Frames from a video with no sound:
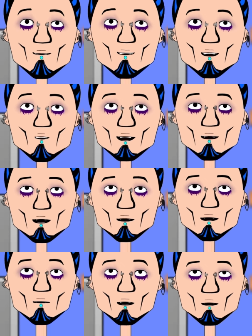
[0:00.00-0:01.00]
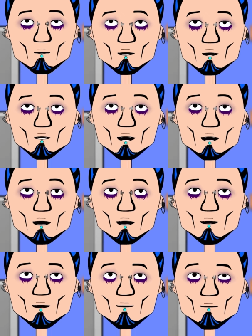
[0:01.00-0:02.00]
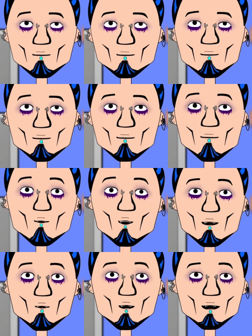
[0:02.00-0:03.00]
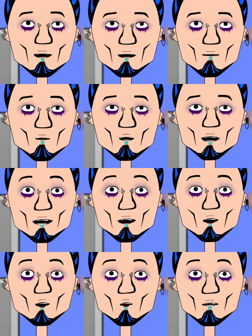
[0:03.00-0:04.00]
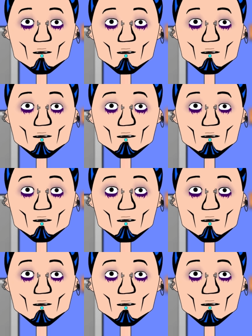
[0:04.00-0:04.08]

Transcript: Decreased appetite, get some weed... Munchies, Cheetos,